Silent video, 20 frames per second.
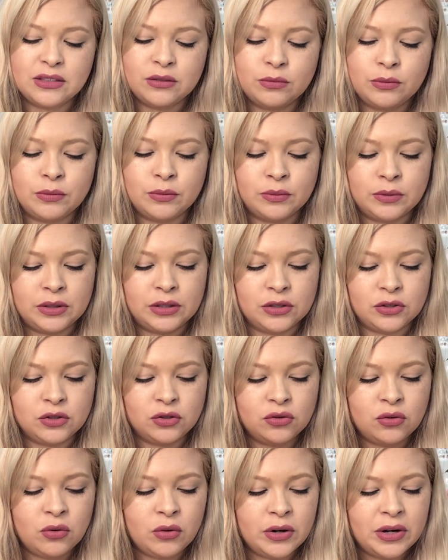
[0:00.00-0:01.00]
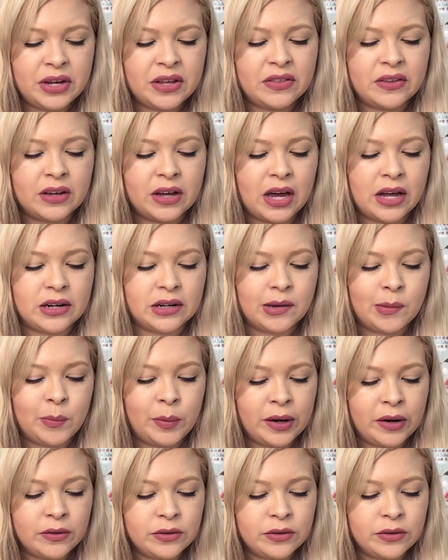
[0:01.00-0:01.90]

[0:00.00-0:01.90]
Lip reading: We would read the story and then kind of compare